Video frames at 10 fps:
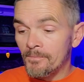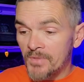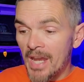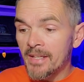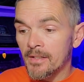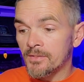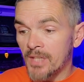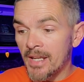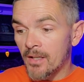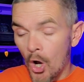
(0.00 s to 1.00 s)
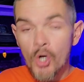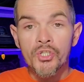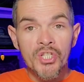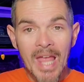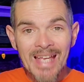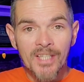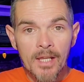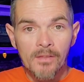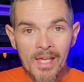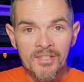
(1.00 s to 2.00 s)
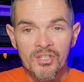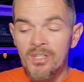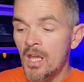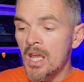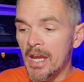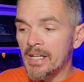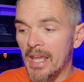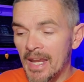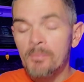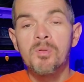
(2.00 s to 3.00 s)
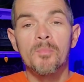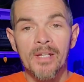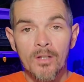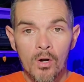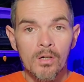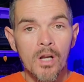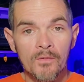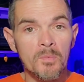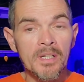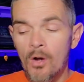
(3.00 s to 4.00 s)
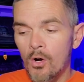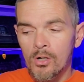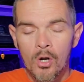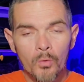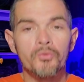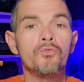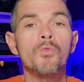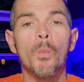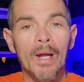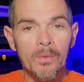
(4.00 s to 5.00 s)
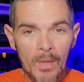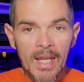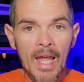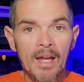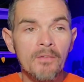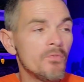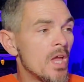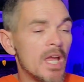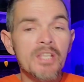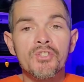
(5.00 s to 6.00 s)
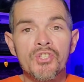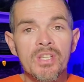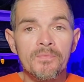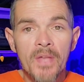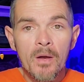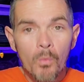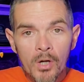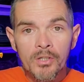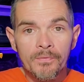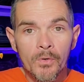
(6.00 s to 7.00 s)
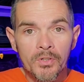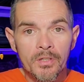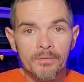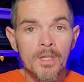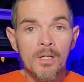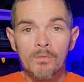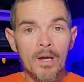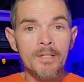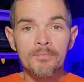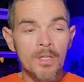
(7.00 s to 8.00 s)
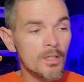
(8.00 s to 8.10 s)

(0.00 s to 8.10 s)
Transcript: take us as a lesson and implement our government, our culture the way we have, and see if that works for you, right?